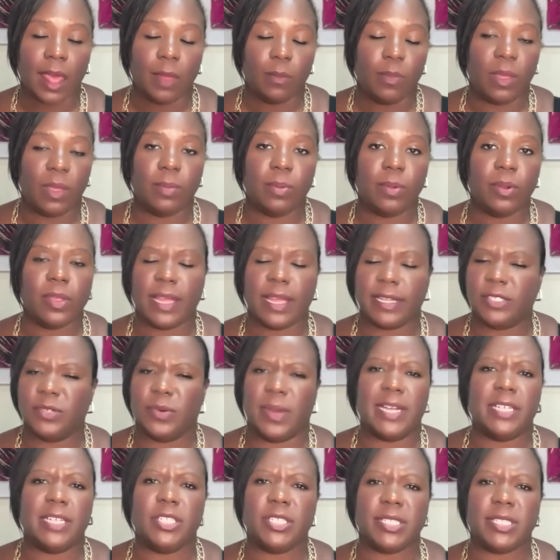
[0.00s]
people are like, do
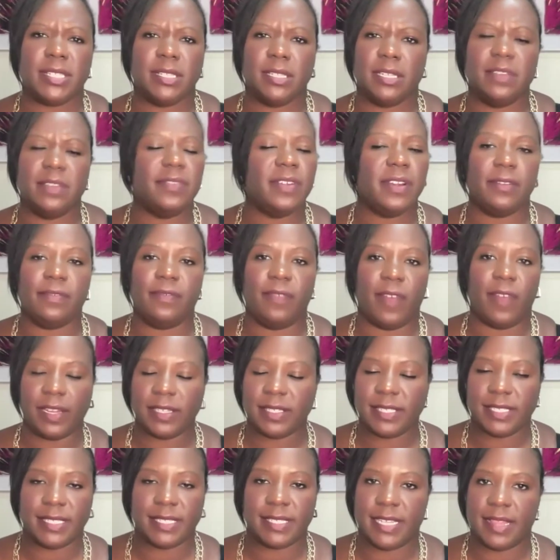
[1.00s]
I just live in a
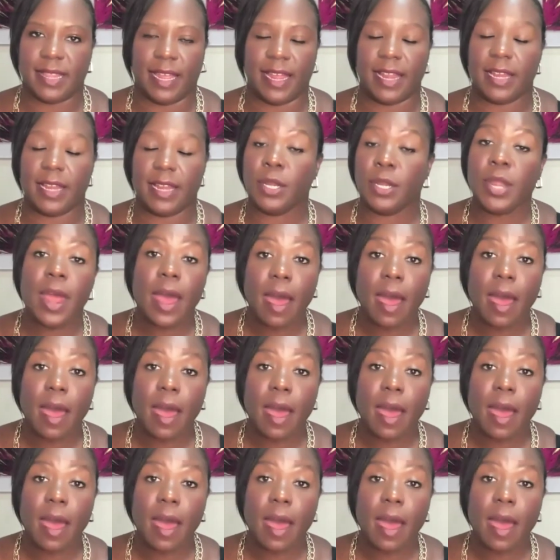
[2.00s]
fantasy land?